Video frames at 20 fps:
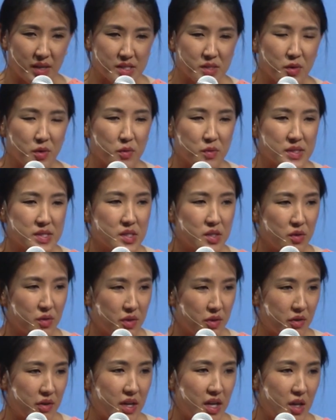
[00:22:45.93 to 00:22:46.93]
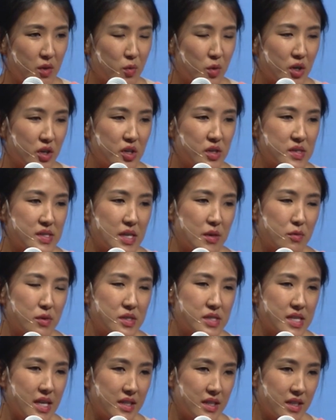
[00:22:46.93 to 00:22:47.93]
So it was, there were aid workers that were
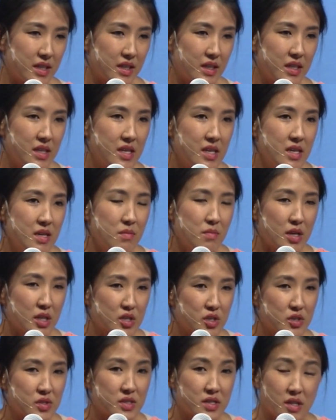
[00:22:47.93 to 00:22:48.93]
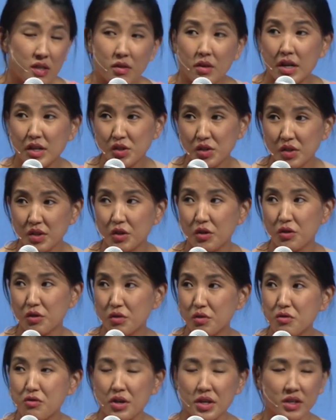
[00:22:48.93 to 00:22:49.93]
sending pictures, and they were actually like
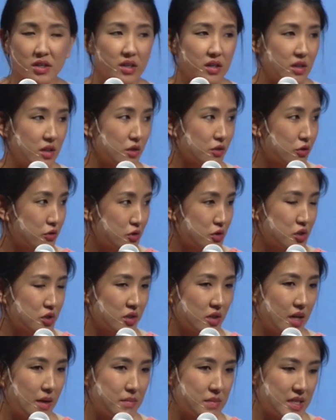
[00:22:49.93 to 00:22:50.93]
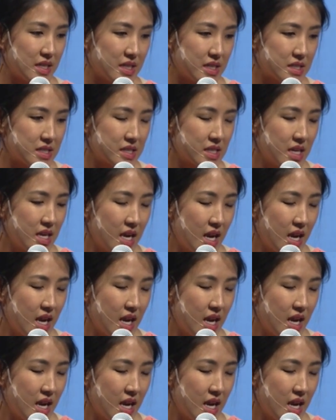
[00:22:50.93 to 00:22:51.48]
critical, crucial updates.